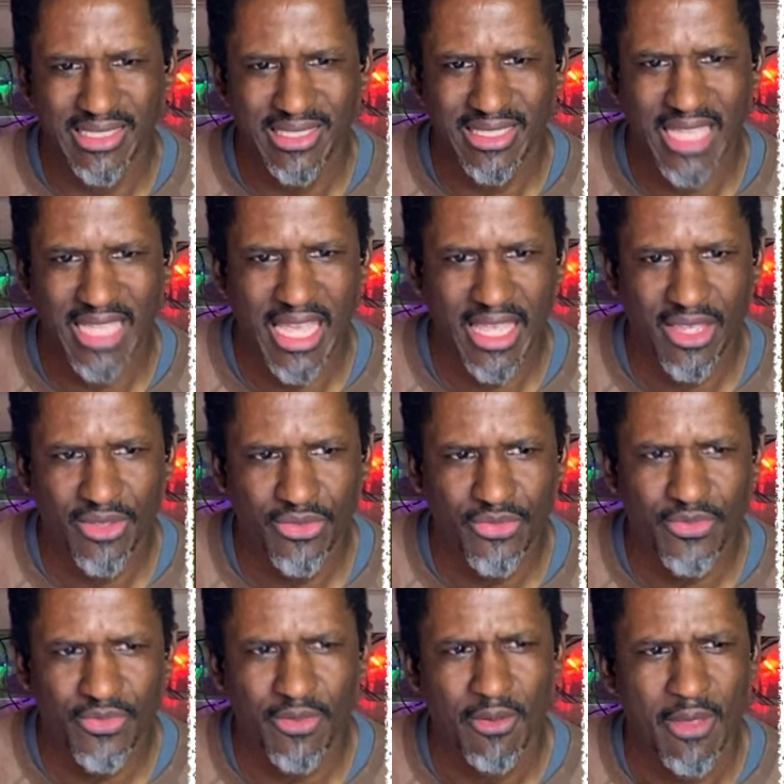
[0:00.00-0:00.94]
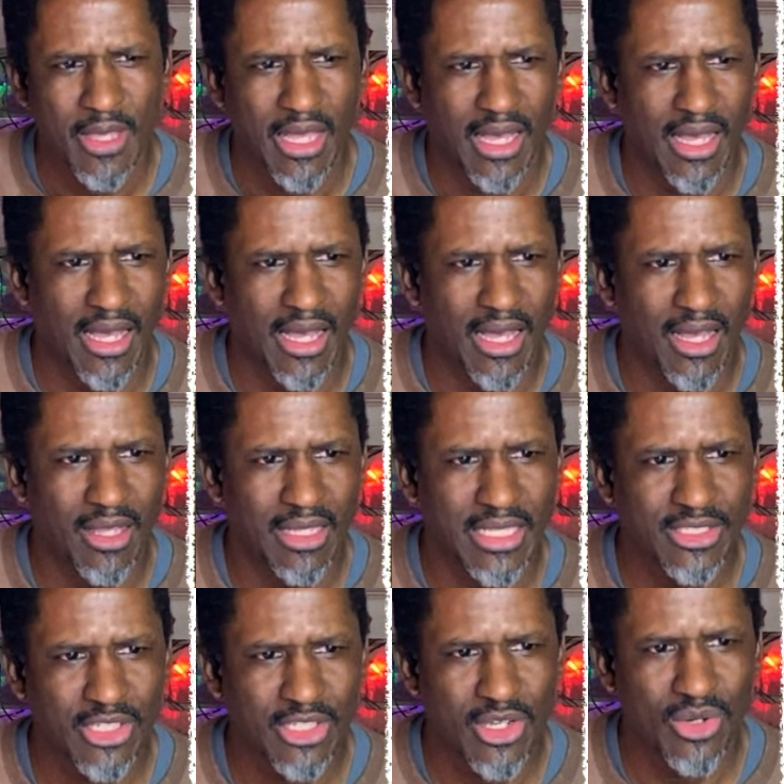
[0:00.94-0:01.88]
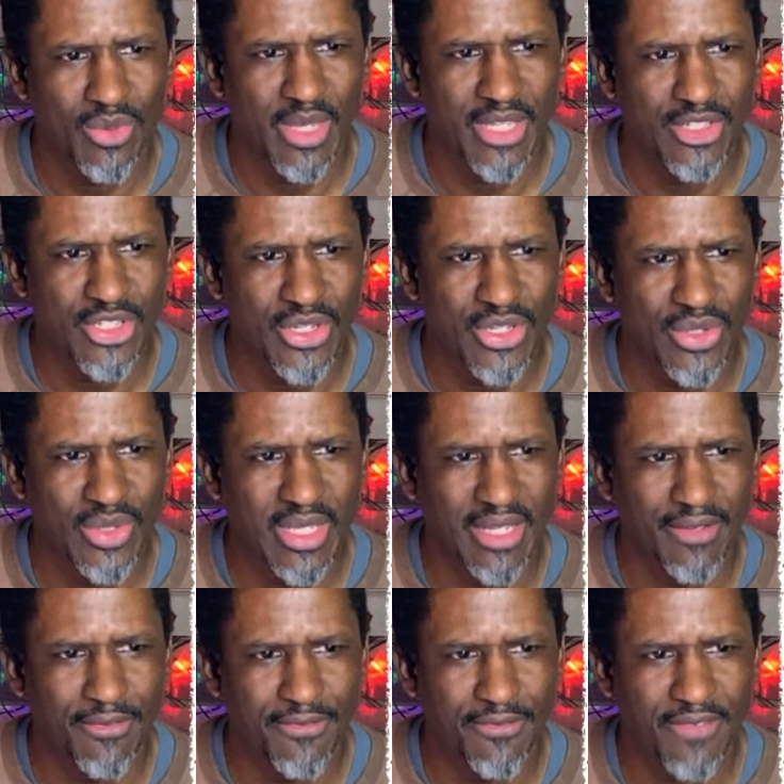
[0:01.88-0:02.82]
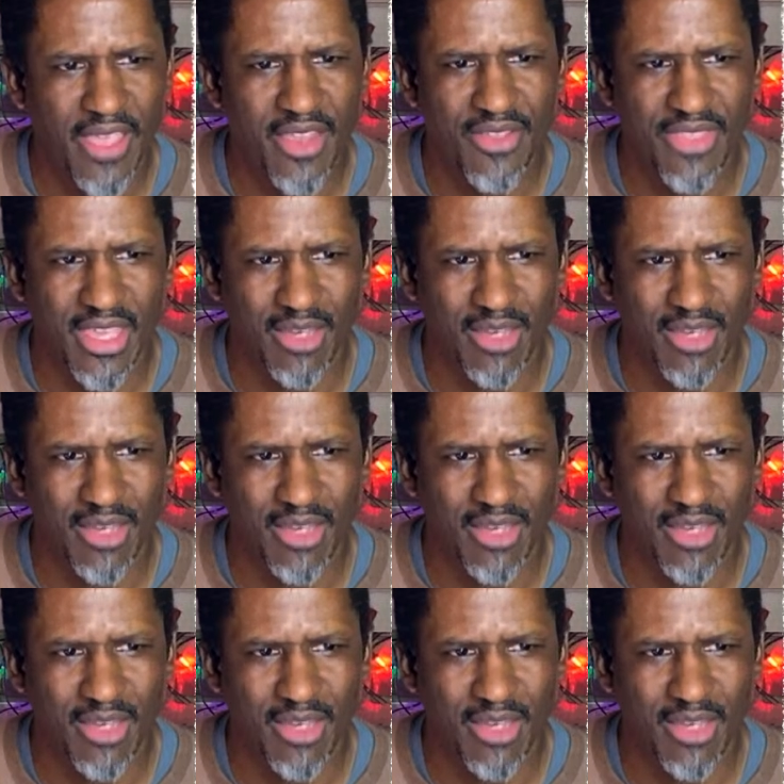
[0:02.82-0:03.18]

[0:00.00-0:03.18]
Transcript: save, let's go into configure the